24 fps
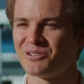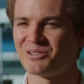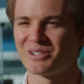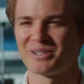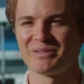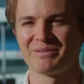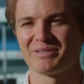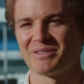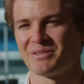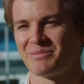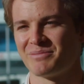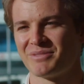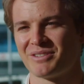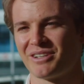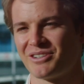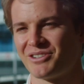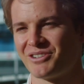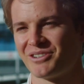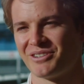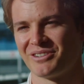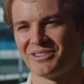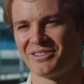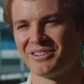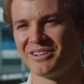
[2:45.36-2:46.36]
all gives them
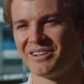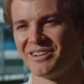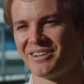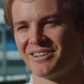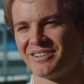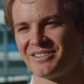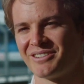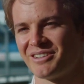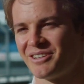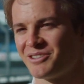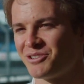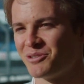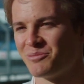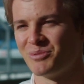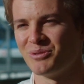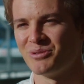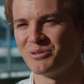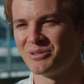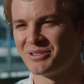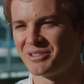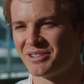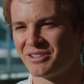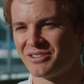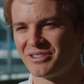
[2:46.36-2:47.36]
such a such a
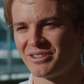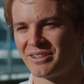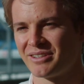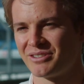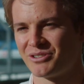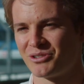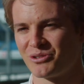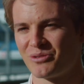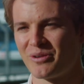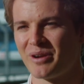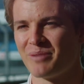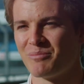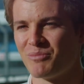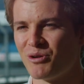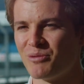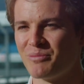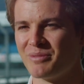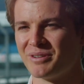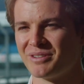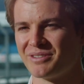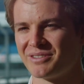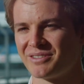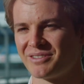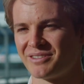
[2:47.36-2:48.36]
boost and such a great
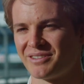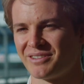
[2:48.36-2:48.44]
moment.